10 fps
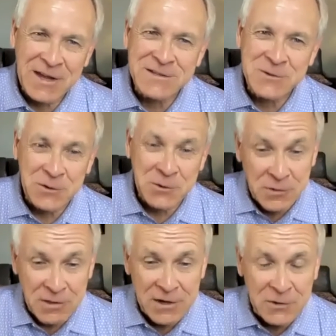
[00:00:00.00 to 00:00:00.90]
okay, so I
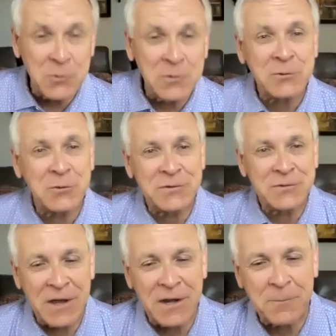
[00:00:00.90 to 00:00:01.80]
do a lot of North
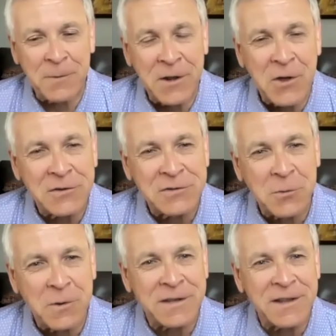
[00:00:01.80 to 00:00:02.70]
Georgia riding, but I
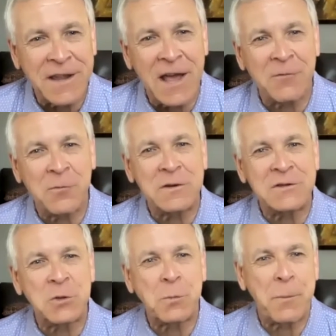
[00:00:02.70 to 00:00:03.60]
also went to the
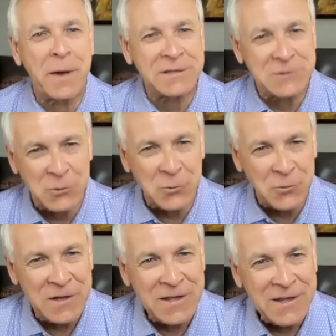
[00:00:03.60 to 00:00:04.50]
California Superbike
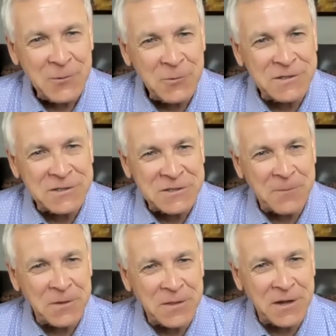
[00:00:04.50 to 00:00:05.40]
School which is
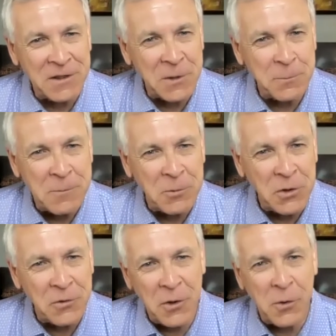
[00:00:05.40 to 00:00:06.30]
something that a lot of
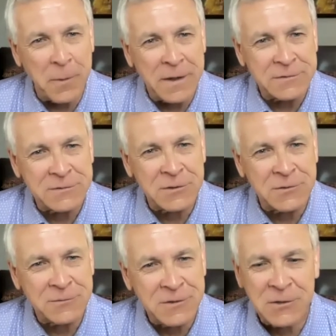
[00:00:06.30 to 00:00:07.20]
people don't know about.
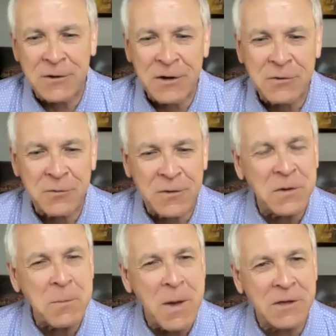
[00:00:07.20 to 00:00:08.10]
So, you know,
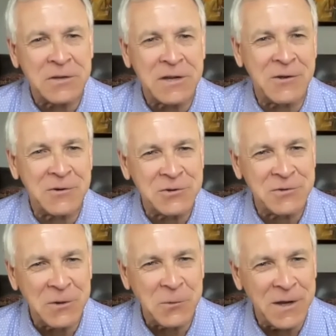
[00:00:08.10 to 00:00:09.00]
150 miles an hour in
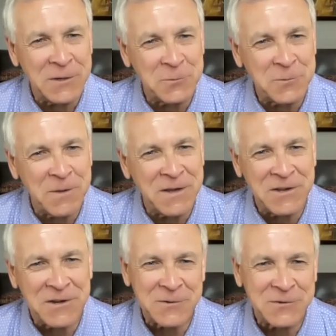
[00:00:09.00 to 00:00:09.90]
straightaways with
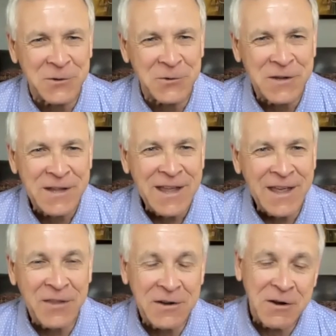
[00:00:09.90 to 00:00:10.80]
big turns. So,
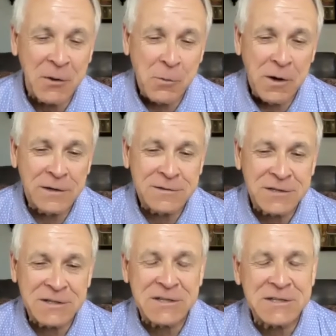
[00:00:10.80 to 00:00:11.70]
and there I
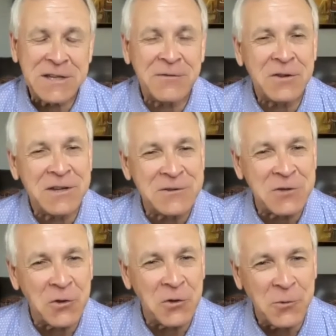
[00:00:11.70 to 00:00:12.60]
was, 67
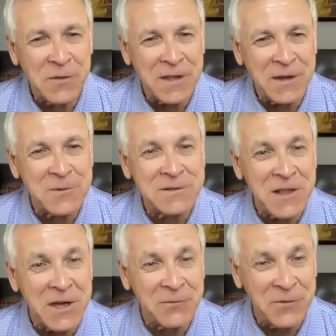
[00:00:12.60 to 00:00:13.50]
years old, doing that. It was
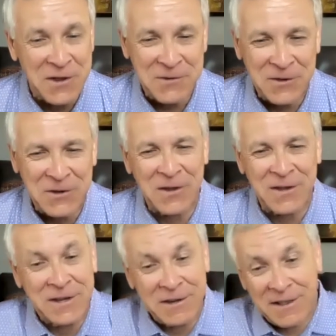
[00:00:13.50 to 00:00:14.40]
a lot of fun. You know,
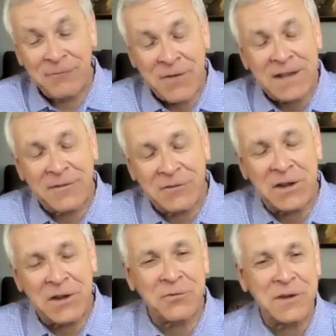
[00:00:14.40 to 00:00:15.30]
I did it. In fact, I've
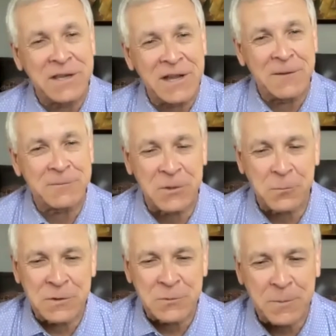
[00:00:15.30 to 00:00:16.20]
done it three times.
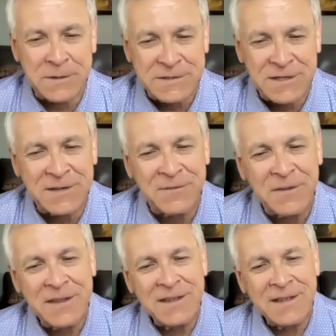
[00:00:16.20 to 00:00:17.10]
Did it once with my son.
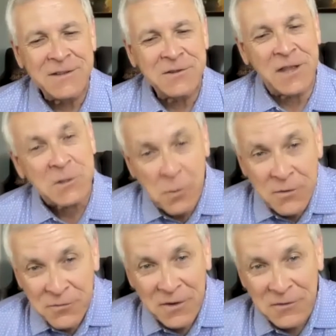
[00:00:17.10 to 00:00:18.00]
That's
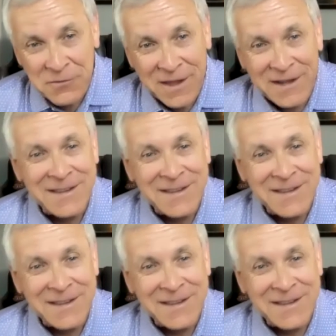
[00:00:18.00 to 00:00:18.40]
what, one uh, fun